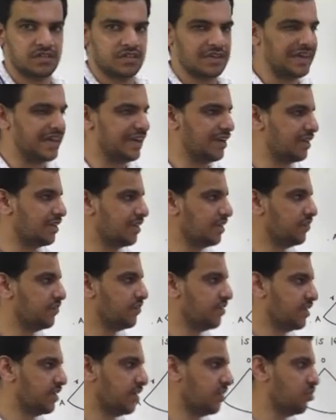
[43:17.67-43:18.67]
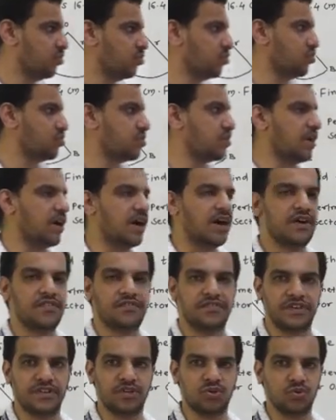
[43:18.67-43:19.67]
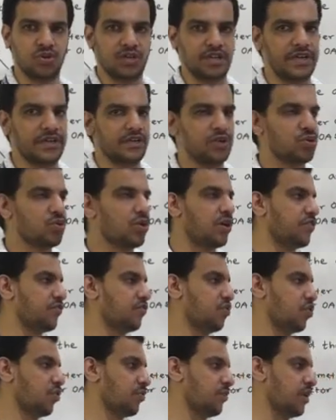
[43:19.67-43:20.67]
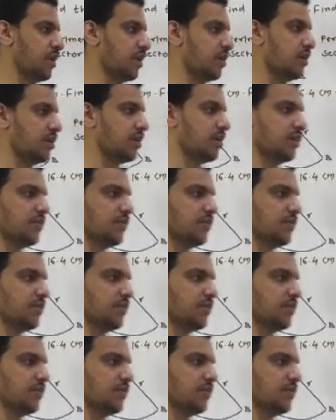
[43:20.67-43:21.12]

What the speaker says: directly we can use half into L into R formula,